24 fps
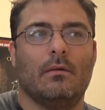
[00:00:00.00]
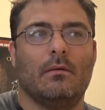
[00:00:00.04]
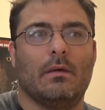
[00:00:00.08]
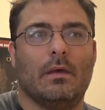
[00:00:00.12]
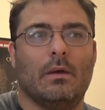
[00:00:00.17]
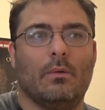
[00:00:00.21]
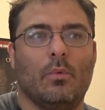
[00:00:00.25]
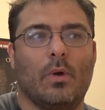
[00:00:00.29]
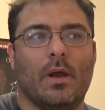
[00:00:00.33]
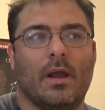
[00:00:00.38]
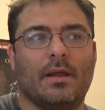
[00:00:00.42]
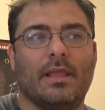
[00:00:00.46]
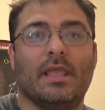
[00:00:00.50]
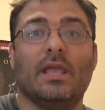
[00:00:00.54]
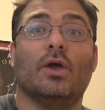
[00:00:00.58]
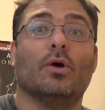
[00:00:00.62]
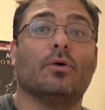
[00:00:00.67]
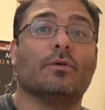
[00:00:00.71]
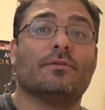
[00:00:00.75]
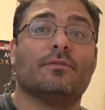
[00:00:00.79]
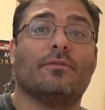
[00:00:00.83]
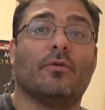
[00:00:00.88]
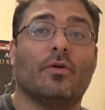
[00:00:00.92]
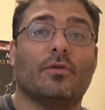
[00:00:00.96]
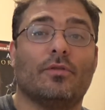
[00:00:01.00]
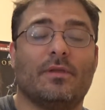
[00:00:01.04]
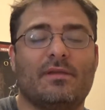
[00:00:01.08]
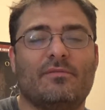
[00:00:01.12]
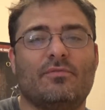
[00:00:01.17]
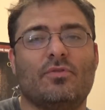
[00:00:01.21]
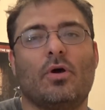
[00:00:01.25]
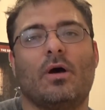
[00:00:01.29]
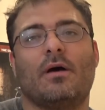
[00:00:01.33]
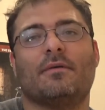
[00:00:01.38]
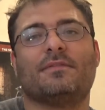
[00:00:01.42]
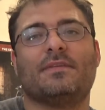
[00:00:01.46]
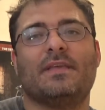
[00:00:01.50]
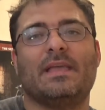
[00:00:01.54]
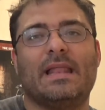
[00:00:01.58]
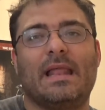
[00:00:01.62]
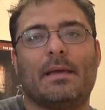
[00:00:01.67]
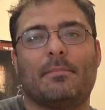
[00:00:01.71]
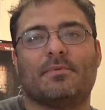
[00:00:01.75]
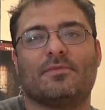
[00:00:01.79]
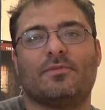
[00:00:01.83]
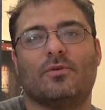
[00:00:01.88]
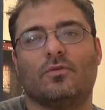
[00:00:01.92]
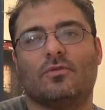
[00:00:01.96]
where he goes further. Even though I've seen
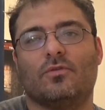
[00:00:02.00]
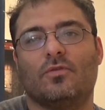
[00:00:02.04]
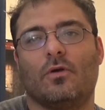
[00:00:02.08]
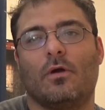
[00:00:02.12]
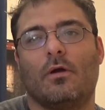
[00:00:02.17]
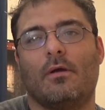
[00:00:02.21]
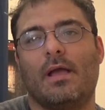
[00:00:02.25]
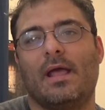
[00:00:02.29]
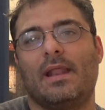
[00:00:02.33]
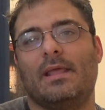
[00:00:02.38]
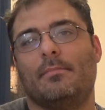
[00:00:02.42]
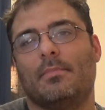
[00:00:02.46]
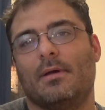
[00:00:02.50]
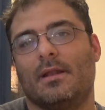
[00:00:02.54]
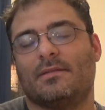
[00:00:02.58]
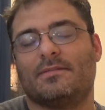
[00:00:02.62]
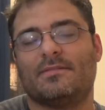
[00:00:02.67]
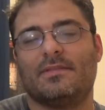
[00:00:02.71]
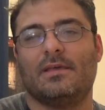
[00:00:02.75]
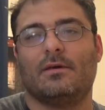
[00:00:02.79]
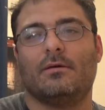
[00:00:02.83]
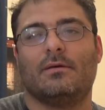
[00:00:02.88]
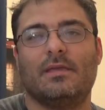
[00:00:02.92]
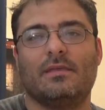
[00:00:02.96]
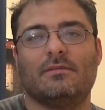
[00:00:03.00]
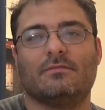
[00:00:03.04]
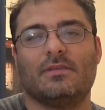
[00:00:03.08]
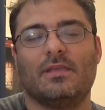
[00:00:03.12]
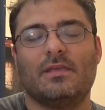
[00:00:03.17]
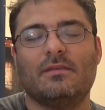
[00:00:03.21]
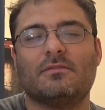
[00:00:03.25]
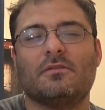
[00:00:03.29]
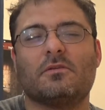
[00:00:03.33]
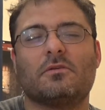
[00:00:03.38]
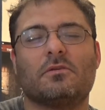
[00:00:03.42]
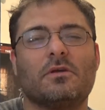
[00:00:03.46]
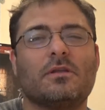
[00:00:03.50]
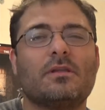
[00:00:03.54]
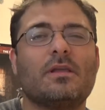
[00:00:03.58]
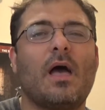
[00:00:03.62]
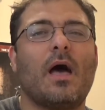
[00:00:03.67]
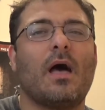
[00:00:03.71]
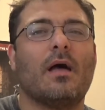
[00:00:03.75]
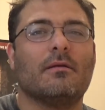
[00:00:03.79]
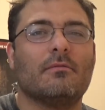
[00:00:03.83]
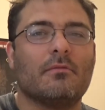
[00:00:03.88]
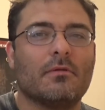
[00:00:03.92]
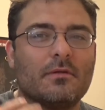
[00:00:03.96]
episode two already, but I still he's he's a good
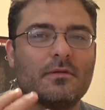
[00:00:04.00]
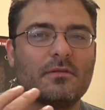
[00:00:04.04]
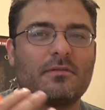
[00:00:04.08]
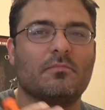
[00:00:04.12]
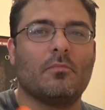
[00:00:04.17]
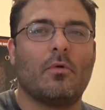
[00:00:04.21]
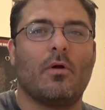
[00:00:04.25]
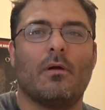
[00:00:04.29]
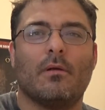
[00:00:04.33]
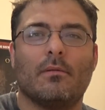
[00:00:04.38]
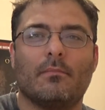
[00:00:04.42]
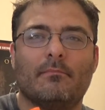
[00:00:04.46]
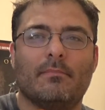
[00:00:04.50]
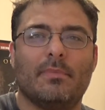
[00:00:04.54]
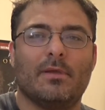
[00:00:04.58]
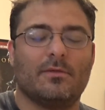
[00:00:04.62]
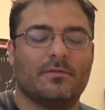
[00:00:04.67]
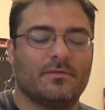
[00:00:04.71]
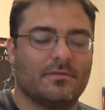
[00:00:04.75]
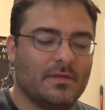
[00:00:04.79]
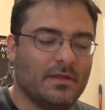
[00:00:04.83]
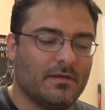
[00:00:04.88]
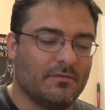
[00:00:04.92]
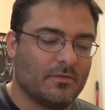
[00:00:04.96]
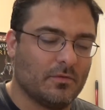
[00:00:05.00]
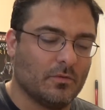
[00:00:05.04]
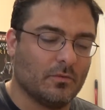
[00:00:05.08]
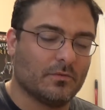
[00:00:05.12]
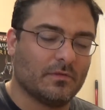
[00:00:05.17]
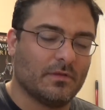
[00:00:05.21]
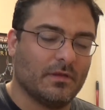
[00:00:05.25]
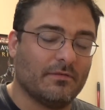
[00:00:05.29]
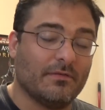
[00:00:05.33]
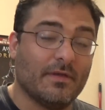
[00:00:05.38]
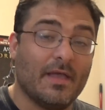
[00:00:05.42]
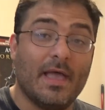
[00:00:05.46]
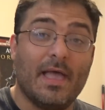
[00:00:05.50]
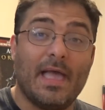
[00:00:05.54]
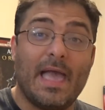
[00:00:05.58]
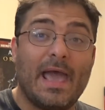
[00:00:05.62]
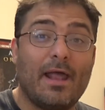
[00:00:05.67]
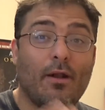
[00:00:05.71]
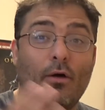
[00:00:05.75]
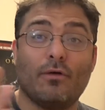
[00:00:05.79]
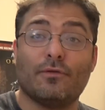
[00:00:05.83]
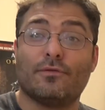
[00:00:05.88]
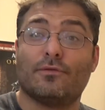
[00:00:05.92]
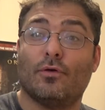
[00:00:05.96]
guy, really smart, builds stuff, cool stuff.
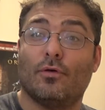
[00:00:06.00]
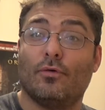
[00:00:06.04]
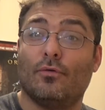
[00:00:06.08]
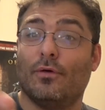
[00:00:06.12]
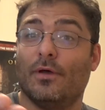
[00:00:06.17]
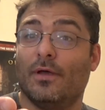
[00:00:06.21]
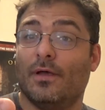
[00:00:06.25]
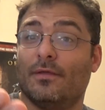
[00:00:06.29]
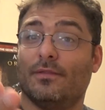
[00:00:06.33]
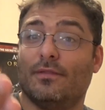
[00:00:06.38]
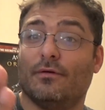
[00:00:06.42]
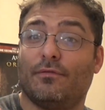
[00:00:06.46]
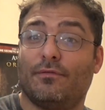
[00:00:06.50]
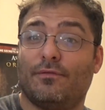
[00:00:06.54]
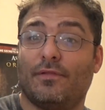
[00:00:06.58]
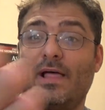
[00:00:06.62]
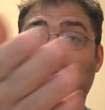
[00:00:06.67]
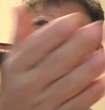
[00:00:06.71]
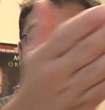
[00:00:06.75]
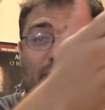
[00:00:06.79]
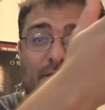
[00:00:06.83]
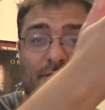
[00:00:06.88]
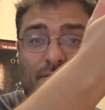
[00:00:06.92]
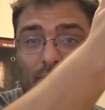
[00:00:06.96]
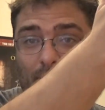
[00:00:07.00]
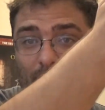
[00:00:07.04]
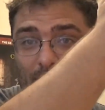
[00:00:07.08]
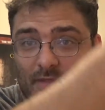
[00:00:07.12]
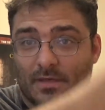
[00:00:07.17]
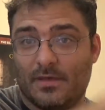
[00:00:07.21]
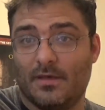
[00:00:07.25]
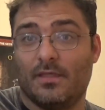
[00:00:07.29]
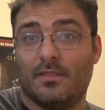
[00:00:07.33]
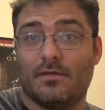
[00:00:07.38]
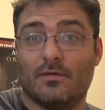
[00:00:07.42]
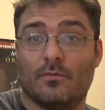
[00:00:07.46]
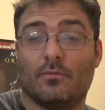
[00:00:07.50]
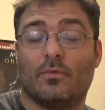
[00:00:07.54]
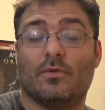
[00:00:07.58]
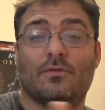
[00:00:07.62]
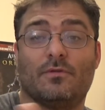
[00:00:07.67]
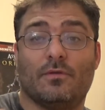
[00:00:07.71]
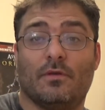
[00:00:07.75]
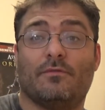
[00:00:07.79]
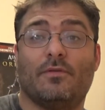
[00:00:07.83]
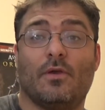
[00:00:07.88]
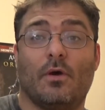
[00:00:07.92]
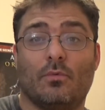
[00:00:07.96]
And also the Flash from the other,
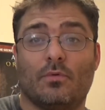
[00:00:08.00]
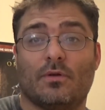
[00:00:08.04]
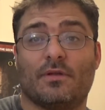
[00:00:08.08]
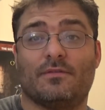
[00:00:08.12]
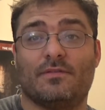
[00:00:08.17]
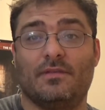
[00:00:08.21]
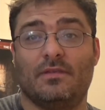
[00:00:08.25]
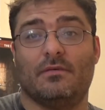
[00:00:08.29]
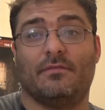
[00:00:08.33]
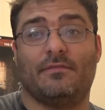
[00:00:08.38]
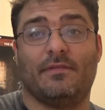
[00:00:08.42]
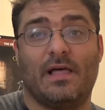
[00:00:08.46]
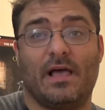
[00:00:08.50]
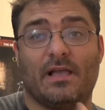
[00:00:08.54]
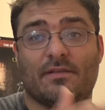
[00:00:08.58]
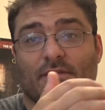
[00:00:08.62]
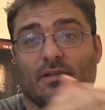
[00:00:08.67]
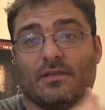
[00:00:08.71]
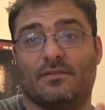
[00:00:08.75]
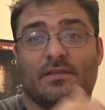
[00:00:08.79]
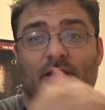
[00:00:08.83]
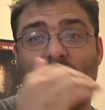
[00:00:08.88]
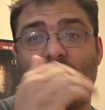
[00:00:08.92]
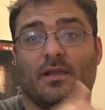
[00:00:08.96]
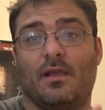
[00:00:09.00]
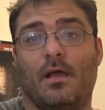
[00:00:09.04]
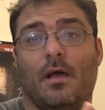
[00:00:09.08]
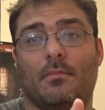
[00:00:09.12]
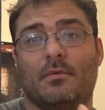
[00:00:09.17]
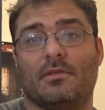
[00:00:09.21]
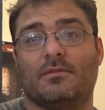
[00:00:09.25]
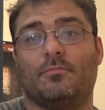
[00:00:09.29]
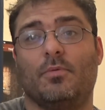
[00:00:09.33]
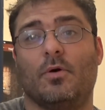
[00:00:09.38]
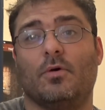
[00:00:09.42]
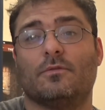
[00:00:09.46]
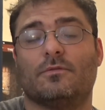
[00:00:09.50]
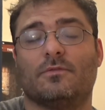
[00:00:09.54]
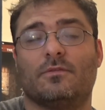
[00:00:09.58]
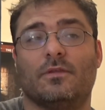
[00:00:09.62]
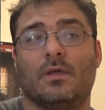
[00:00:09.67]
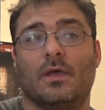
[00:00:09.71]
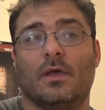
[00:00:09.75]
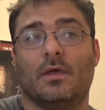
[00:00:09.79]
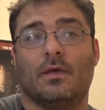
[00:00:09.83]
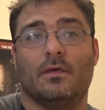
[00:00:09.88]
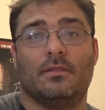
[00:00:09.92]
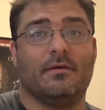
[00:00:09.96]
which if y'all want to see the Flash, like I said in the comments,
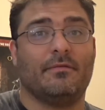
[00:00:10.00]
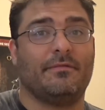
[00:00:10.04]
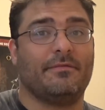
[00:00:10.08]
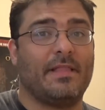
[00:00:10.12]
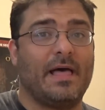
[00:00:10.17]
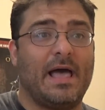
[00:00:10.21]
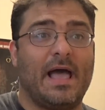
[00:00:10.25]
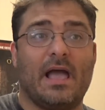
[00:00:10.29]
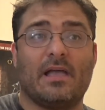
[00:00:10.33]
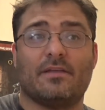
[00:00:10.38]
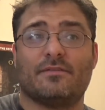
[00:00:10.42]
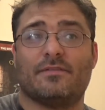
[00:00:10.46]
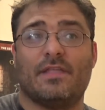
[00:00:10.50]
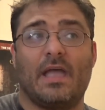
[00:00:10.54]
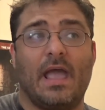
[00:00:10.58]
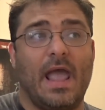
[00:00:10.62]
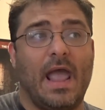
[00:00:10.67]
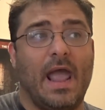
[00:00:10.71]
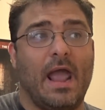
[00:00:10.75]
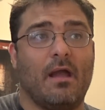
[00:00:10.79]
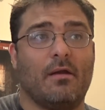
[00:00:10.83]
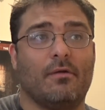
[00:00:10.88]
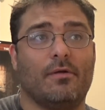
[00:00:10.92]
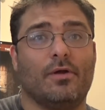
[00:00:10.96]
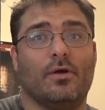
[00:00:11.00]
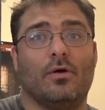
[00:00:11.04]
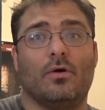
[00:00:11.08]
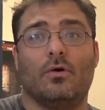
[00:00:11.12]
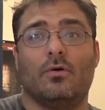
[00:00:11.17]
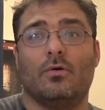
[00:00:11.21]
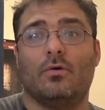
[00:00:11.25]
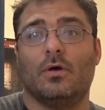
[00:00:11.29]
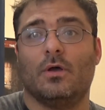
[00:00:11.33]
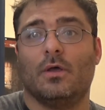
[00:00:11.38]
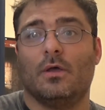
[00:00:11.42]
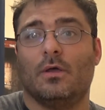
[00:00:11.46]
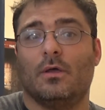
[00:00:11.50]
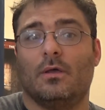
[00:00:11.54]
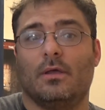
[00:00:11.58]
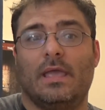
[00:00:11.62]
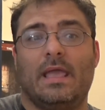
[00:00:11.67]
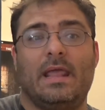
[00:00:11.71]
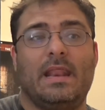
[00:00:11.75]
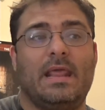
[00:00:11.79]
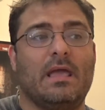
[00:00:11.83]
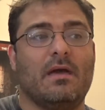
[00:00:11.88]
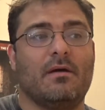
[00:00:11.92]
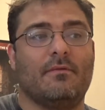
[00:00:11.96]
post the Flash, the Arrow,
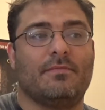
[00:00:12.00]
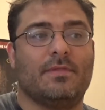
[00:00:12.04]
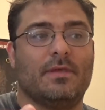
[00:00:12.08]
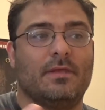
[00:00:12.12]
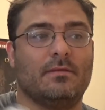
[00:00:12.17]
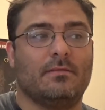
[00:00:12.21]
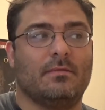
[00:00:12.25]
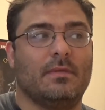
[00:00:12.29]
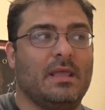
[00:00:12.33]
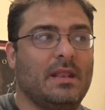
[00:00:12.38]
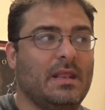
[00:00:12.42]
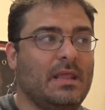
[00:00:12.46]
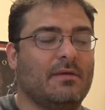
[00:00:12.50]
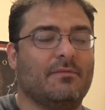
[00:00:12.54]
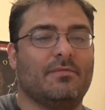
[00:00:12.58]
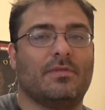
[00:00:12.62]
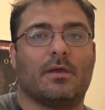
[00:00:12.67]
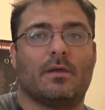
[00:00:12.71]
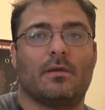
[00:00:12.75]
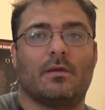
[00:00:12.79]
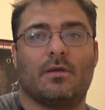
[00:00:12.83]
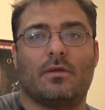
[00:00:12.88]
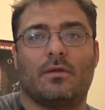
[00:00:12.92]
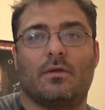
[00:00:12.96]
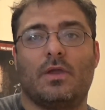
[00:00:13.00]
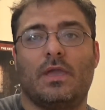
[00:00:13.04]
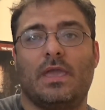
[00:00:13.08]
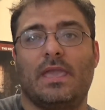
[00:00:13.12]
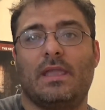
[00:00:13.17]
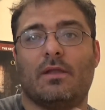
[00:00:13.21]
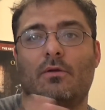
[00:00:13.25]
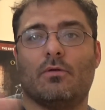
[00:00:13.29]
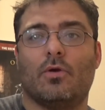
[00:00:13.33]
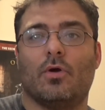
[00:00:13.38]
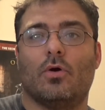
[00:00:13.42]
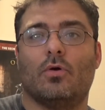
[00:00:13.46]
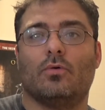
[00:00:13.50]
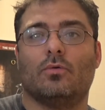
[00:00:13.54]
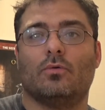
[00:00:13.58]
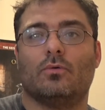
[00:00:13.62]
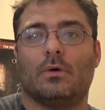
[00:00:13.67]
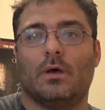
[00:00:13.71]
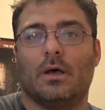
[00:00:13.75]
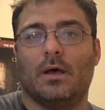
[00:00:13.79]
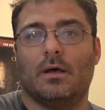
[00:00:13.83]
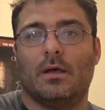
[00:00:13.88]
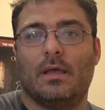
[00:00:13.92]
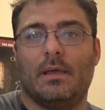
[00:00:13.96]
any of the any of the hero
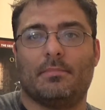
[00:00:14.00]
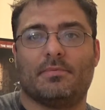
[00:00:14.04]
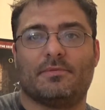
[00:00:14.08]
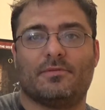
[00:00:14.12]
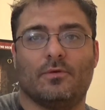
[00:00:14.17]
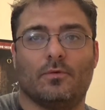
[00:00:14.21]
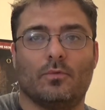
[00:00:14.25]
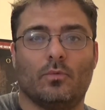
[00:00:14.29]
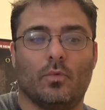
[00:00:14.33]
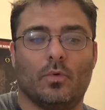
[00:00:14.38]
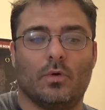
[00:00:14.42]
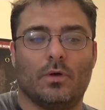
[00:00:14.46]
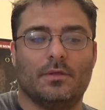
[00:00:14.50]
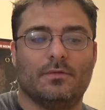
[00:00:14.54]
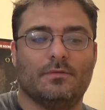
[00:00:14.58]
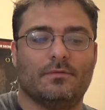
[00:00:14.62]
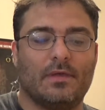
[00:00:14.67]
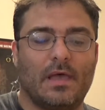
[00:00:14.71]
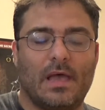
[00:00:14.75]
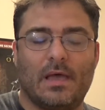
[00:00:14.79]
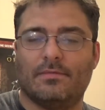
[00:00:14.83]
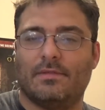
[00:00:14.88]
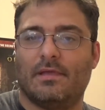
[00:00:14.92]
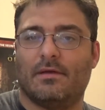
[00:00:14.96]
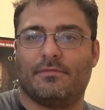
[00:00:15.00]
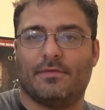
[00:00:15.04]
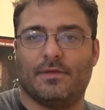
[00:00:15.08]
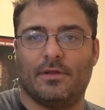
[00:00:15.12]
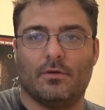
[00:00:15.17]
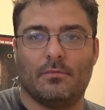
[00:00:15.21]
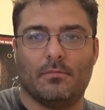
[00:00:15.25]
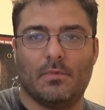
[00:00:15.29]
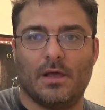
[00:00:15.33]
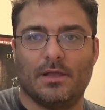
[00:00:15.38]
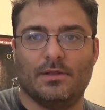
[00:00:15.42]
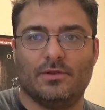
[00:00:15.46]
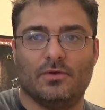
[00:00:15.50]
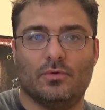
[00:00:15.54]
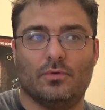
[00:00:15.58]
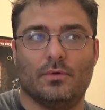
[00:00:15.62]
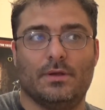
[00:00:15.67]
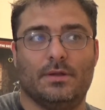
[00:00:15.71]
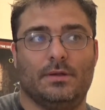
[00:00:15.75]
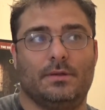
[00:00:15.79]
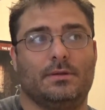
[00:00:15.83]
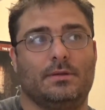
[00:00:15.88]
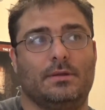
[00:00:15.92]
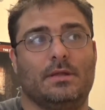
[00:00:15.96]
uh, episode ones. I definitely don't mind
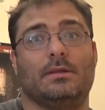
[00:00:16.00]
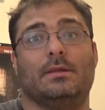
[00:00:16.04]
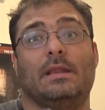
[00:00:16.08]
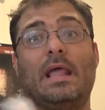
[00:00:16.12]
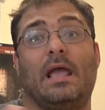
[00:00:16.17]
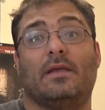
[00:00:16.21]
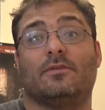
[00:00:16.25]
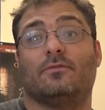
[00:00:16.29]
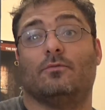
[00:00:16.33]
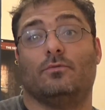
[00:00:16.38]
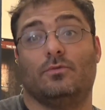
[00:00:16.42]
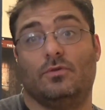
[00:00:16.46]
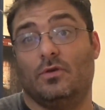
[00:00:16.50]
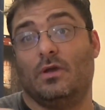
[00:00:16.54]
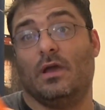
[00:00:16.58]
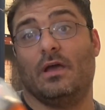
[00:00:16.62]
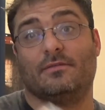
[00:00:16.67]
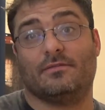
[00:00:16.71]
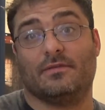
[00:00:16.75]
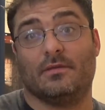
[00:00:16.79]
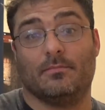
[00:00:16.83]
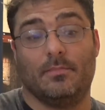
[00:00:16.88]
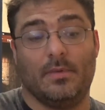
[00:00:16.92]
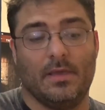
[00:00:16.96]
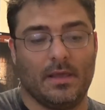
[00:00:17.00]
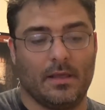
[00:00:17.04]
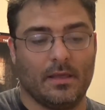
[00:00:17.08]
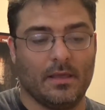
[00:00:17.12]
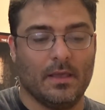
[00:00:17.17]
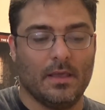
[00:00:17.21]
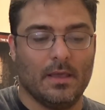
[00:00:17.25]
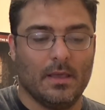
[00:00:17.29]
doing the next one you guys can pick.